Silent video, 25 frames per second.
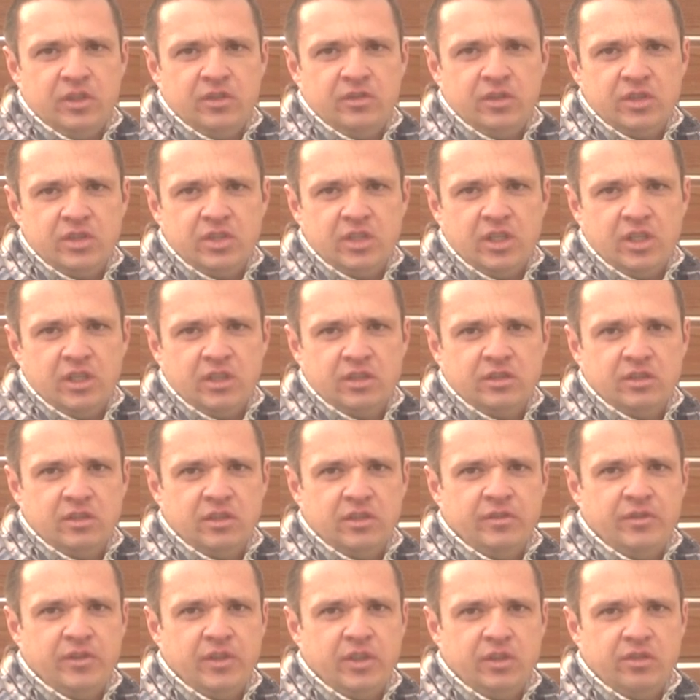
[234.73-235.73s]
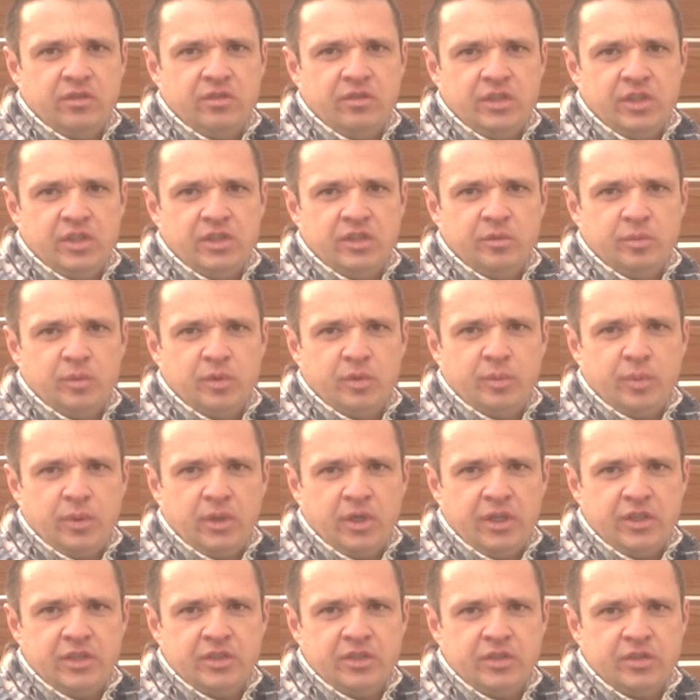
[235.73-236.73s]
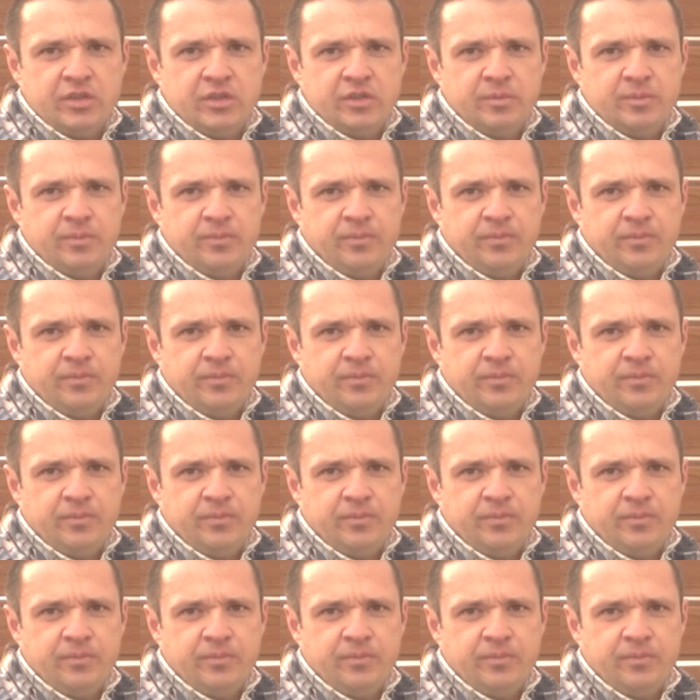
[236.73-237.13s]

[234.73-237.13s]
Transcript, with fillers: recycler at very reasonable prices.